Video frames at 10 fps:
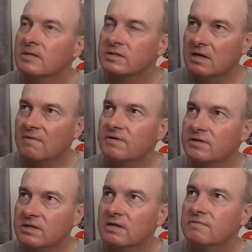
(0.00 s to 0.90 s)
This
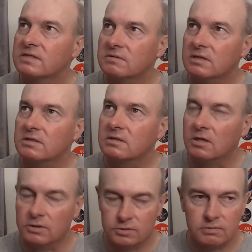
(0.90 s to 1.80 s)
aftershave, it
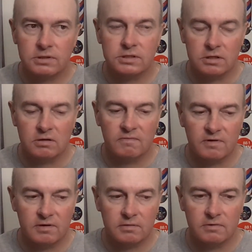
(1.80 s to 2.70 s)
goes with the soap
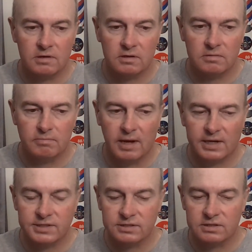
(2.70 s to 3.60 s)
very well,
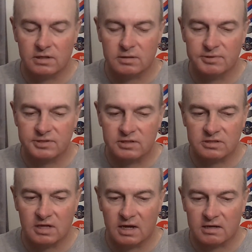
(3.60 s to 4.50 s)
matches it almost
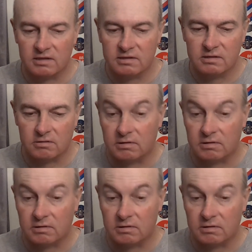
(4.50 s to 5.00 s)
exactly,